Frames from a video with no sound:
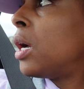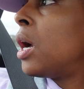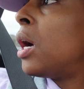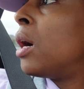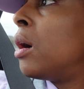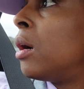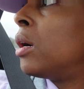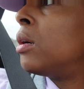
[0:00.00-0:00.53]

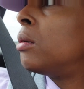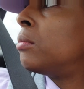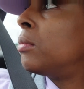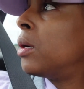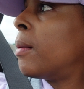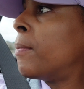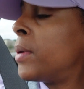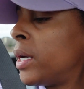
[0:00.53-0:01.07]
Um,
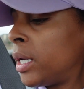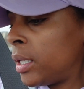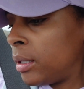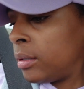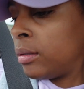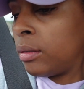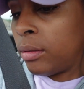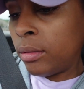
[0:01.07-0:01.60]
but
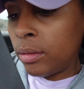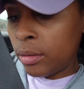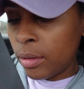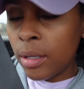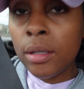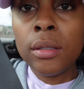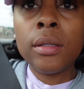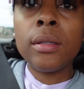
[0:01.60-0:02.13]

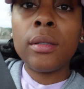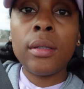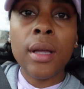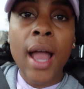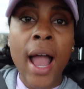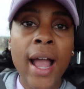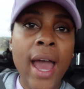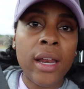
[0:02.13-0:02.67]

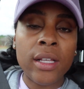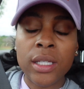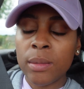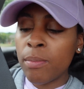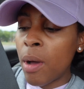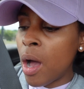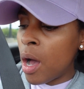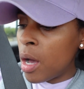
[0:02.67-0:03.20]
I got a
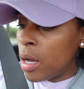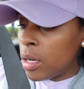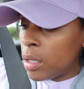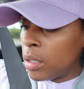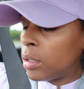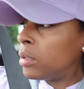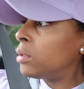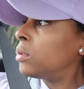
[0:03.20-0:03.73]
small,
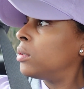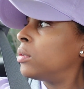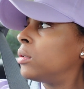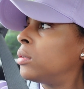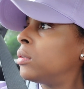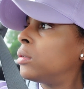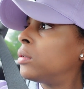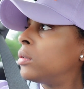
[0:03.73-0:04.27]

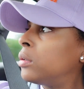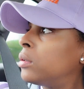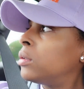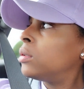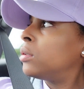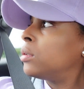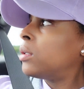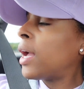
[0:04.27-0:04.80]

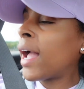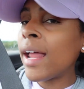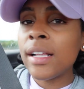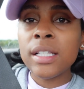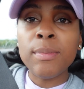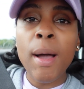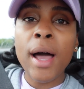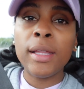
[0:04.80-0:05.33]
I got a
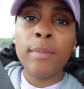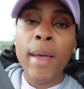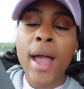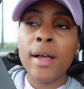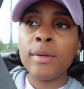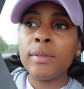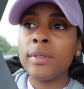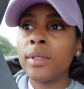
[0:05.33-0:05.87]
small
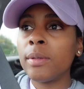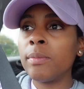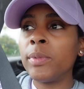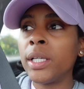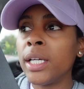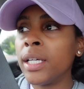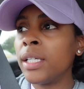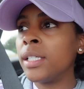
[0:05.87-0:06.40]
amount
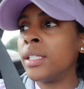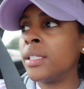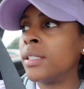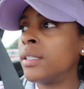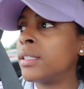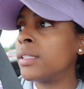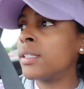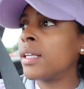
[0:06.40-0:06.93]

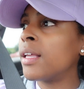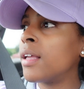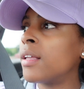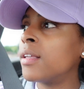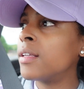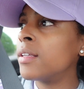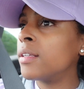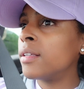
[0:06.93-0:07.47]
because
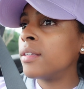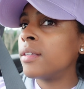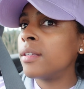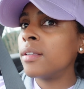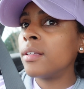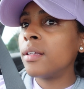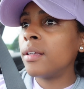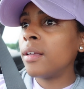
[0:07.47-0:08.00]

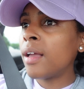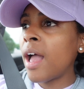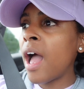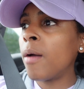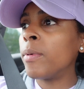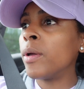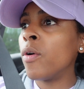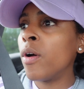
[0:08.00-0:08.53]

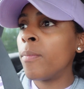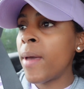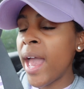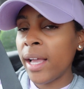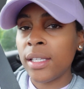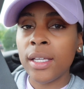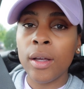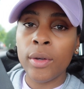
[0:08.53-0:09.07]
I'll be going
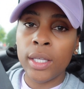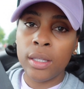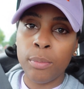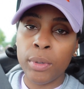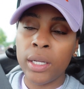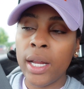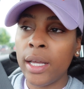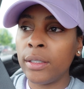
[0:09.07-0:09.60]
back to go get the
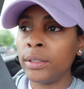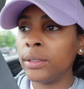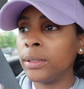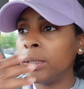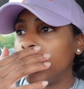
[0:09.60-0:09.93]
prenatal.